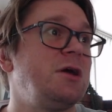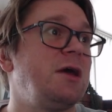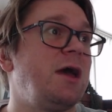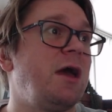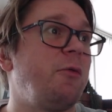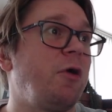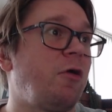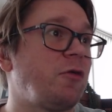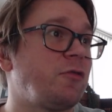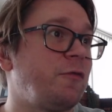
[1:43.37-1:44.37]
And we
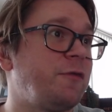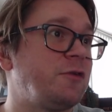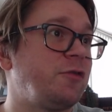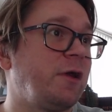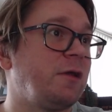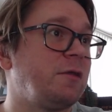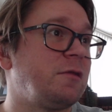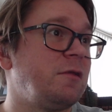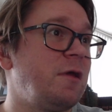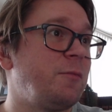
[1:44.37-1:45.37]
are also featuring a
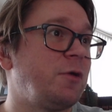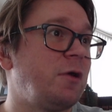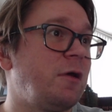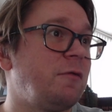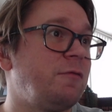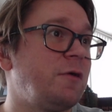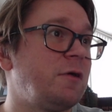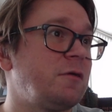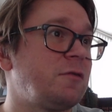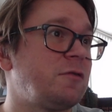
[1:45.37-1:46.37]
number of
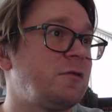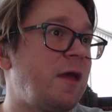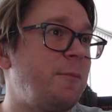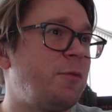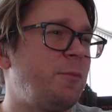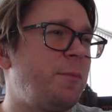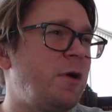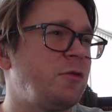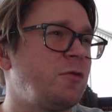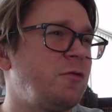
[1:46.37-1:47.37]
sample
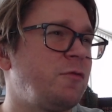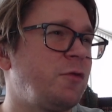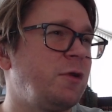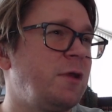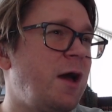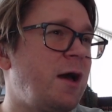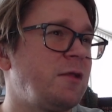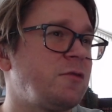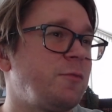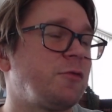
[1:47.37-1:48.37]
puzzles for
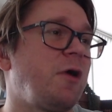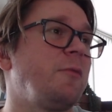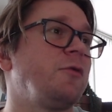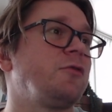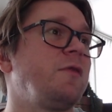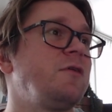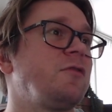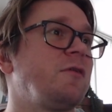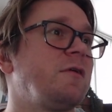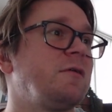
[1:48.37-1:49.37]
non-subscribers. So these
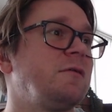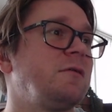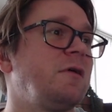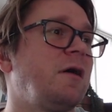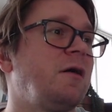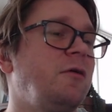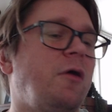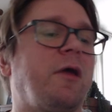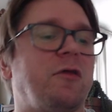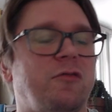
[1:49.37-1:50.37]
are the
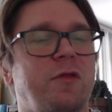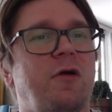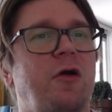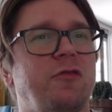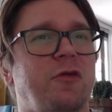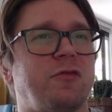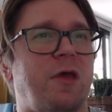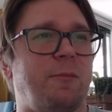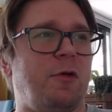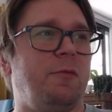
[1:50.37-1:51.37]
okay. So there are also
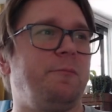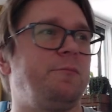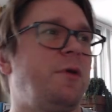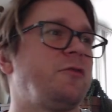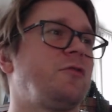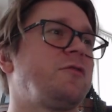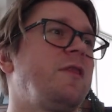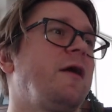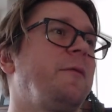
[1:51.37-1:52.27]
sample puzzles in there,